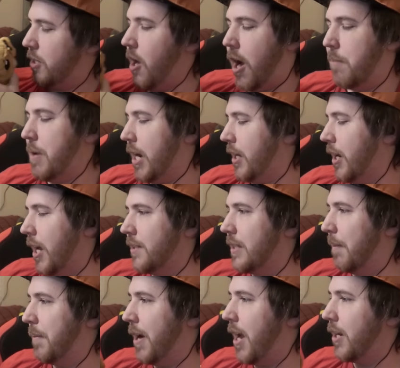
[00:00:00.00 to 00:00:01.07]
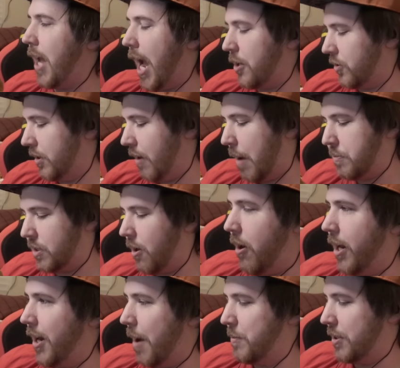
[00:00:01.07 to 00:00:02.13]
no, I'm not going to unzip you. Actually, I'm
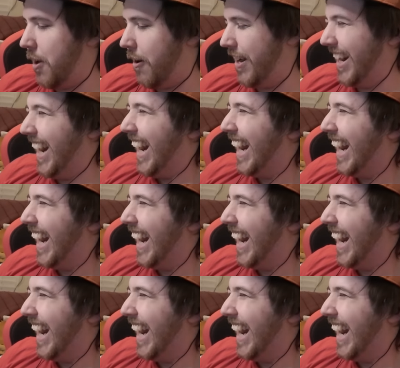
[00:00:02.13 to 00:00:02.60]
sorry.